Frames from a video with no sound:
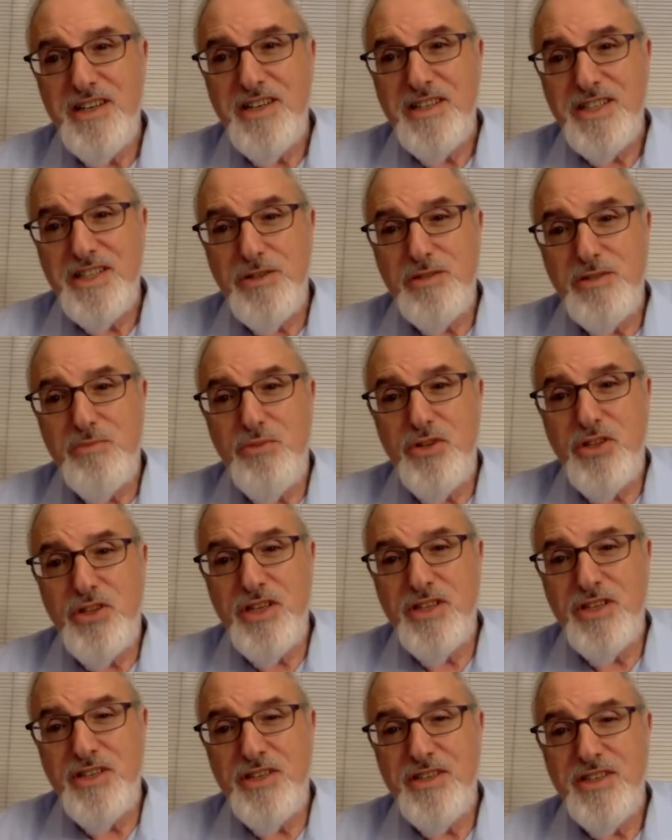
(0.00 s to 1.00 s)
She was
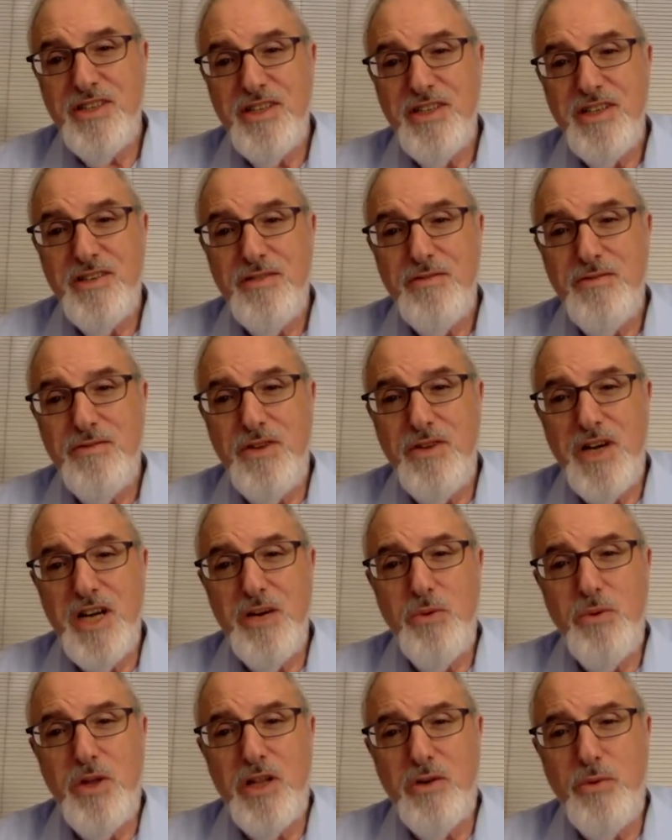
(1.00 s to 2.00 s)
brilliant, very
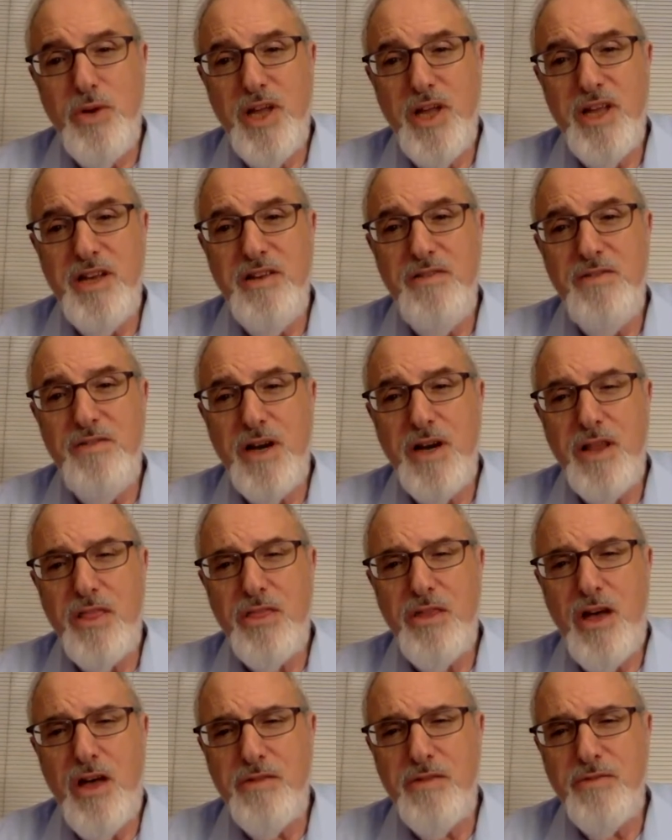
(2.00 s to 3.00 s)
well read, very
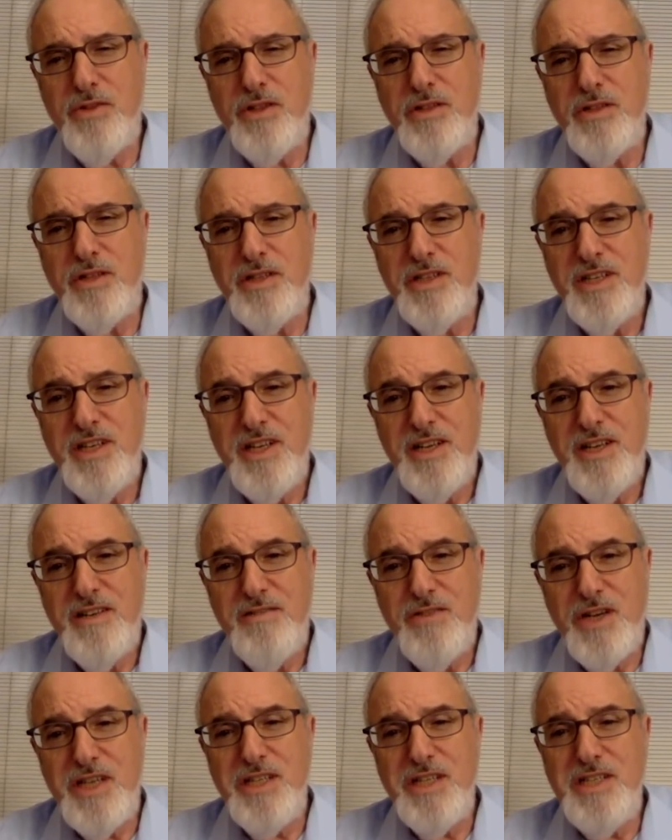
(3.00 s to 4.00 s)
thoughtful,
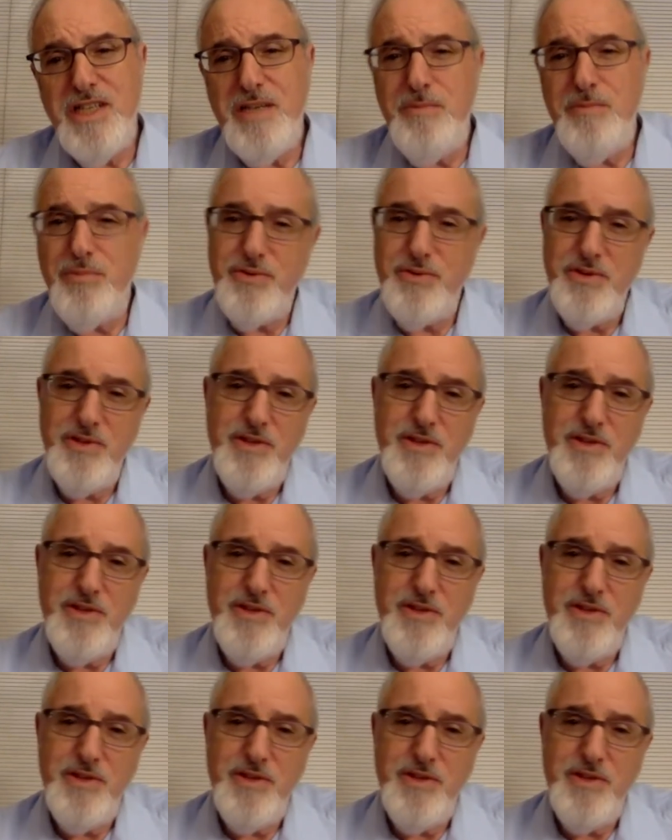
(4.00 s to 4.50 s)
very deep,